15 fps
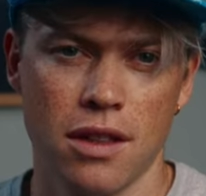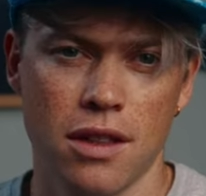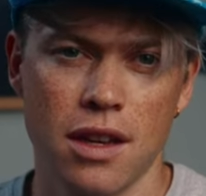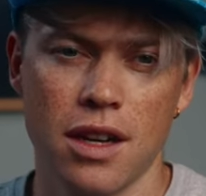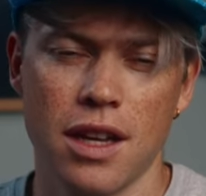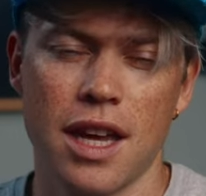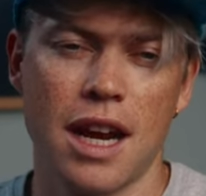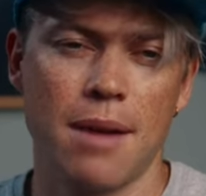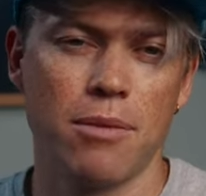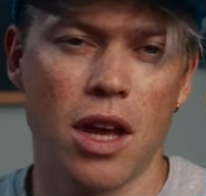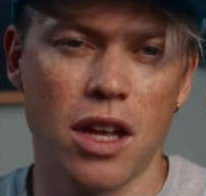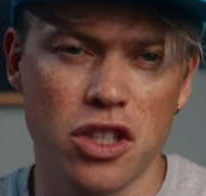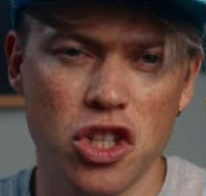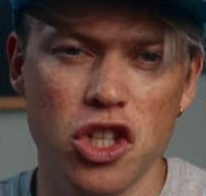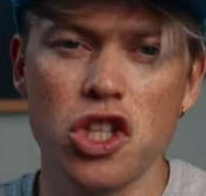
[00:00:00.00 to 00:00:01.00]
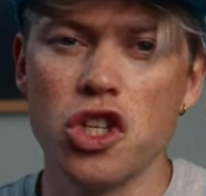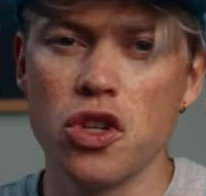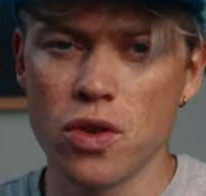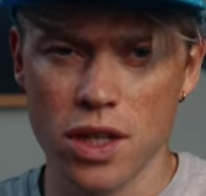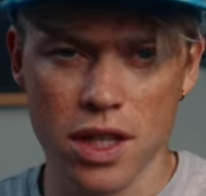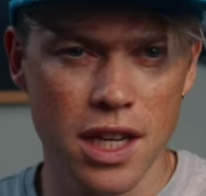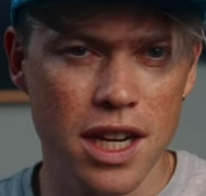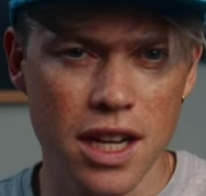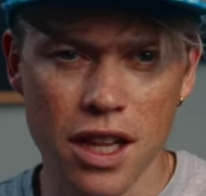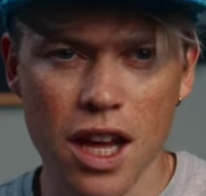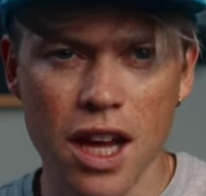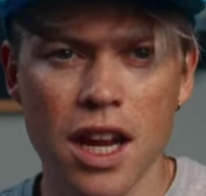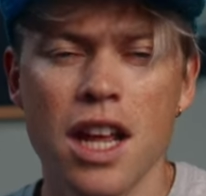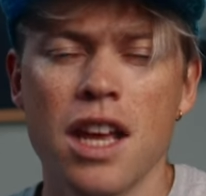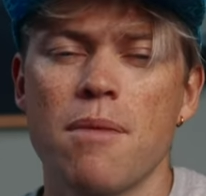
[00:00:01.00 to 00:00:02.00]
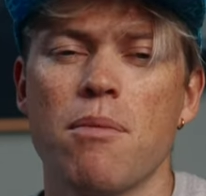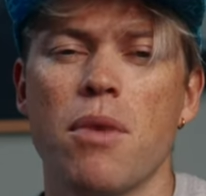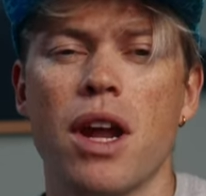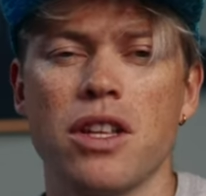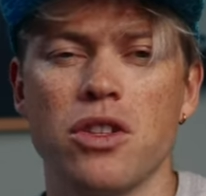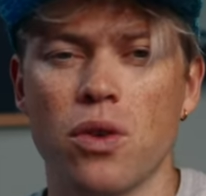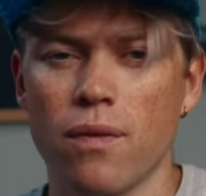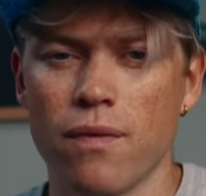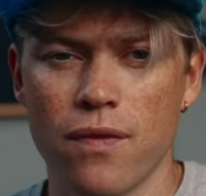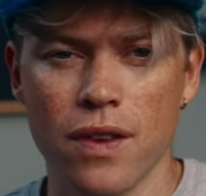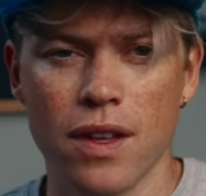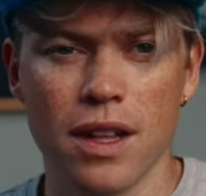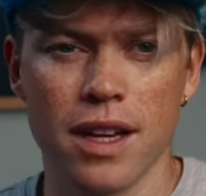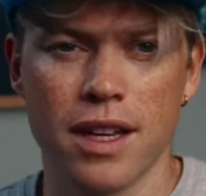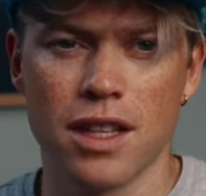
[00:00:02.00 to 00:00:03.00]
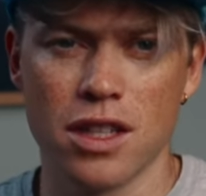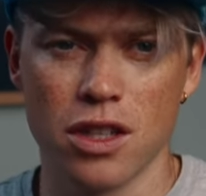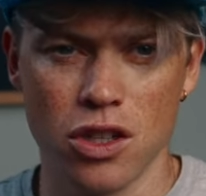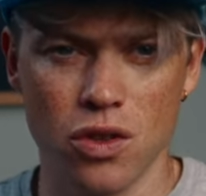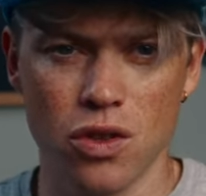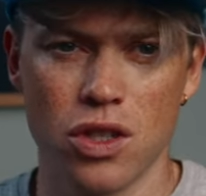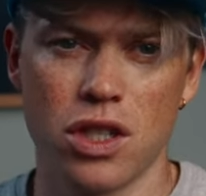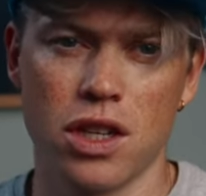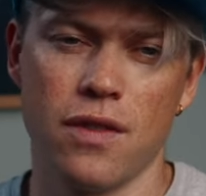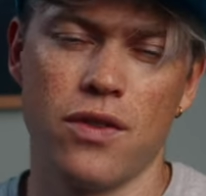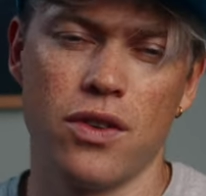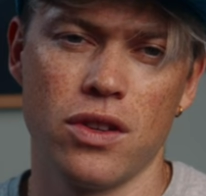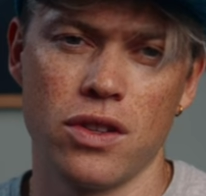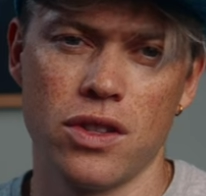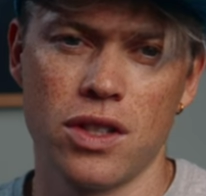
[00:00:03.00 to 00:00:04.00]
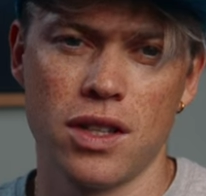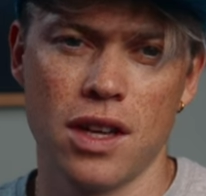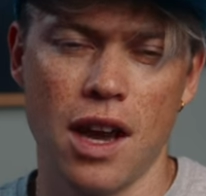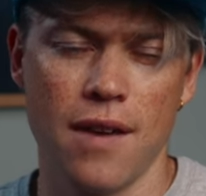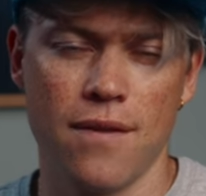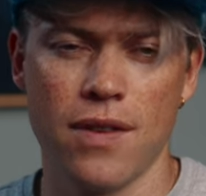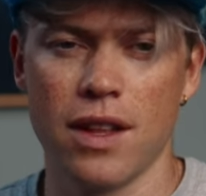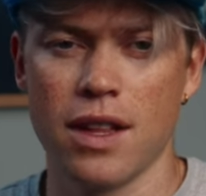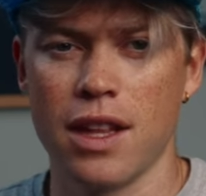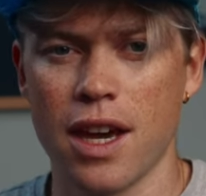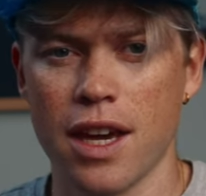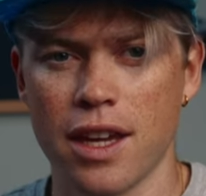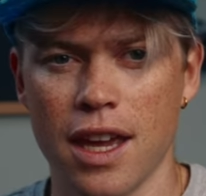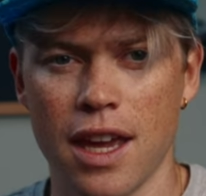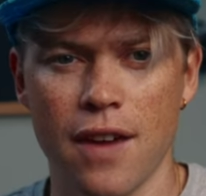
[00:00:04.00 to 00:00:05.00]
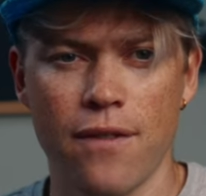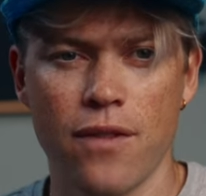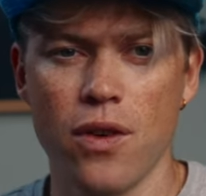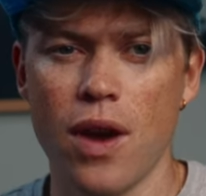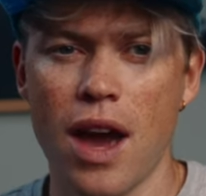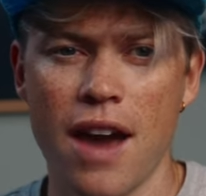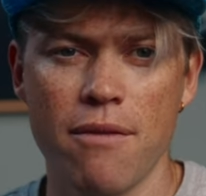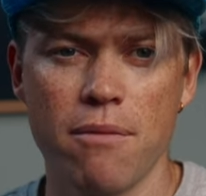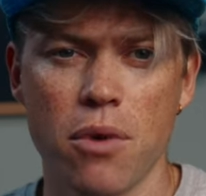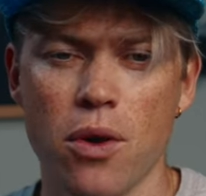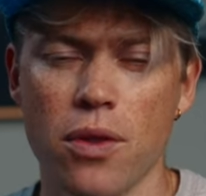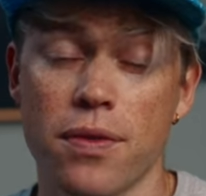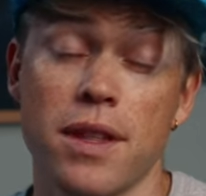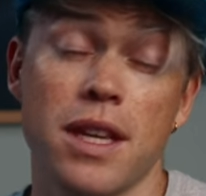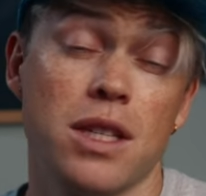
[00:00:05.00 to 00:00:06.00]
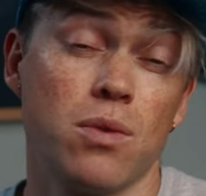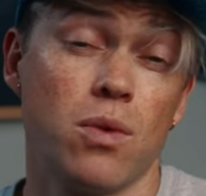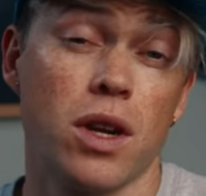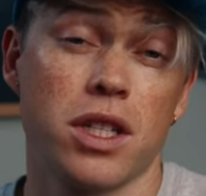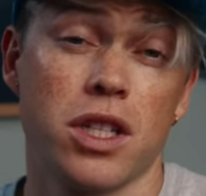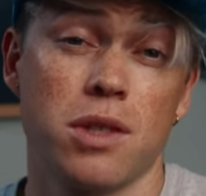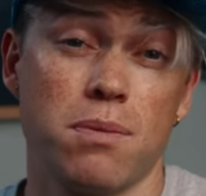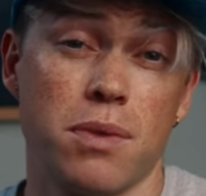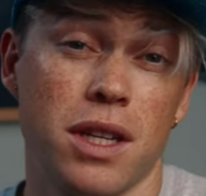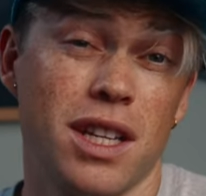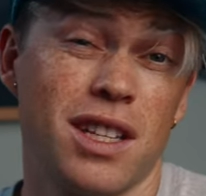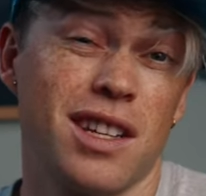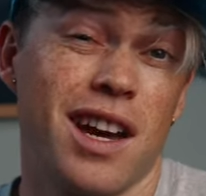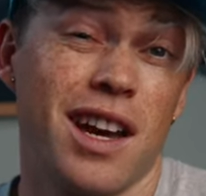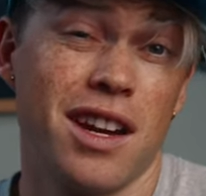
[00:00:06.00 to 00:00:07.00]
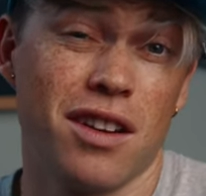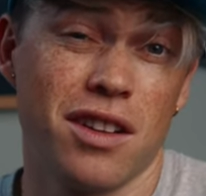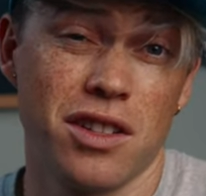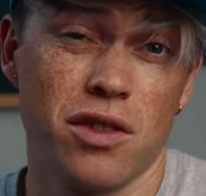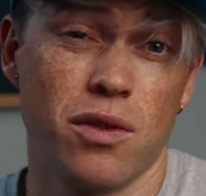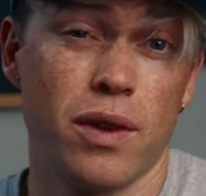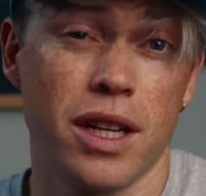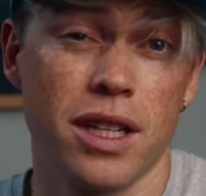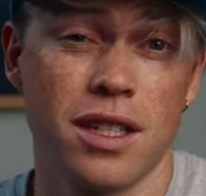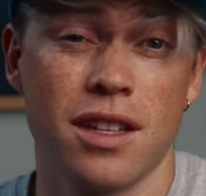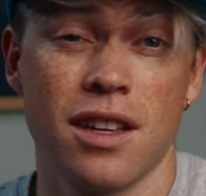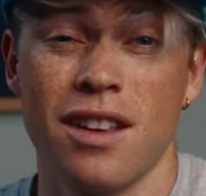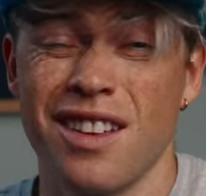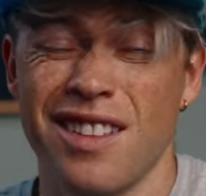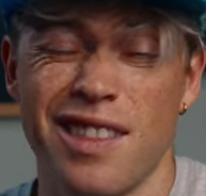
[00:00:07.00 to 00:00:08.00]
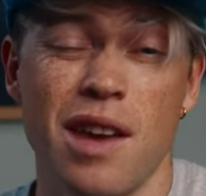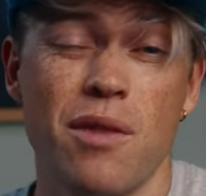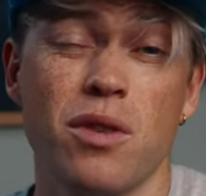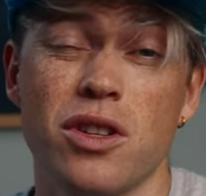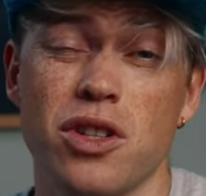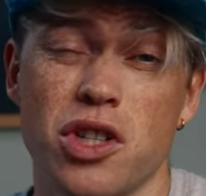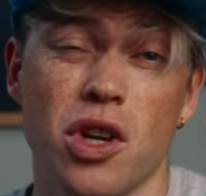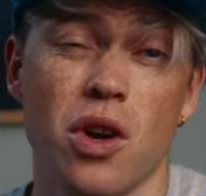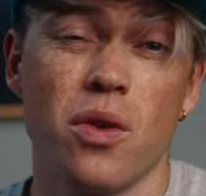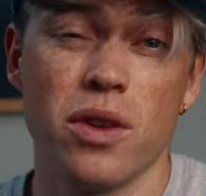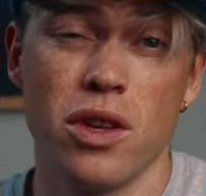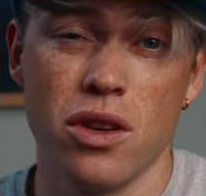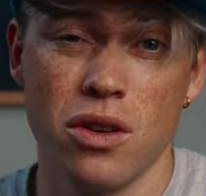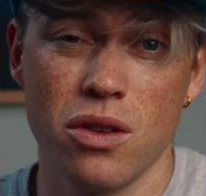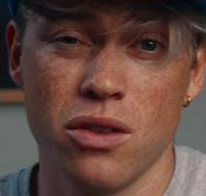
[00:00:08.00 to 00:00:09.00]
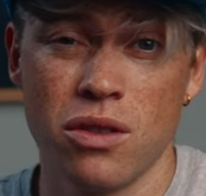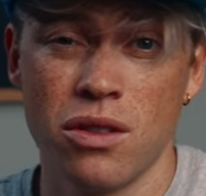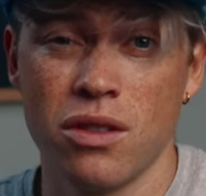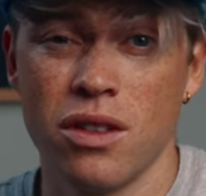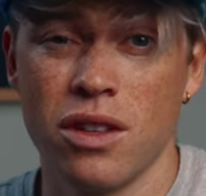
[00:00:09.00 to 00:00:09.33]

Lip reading: Then again, I'm not using it a lot, but I don't feel like it's a huge difference. I feel like if you have both these watches pretty tight on your wrist, they will show you